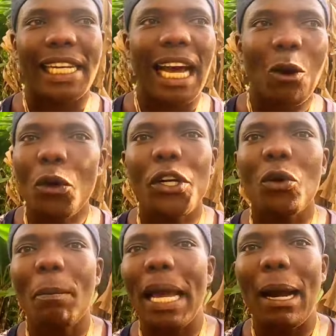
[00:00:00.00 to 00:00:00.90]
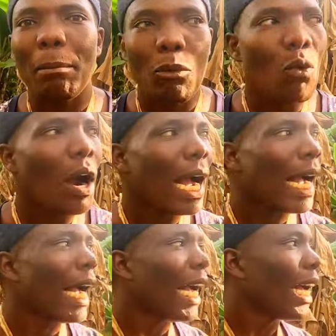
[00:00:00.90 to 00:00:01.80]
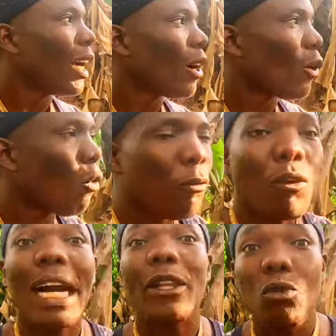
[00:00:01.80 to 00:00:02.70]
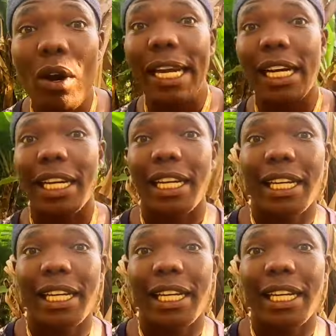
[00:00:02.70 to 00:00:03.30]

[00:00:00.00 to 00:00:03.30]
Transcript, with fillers: Daudi umeamua kufuga nywele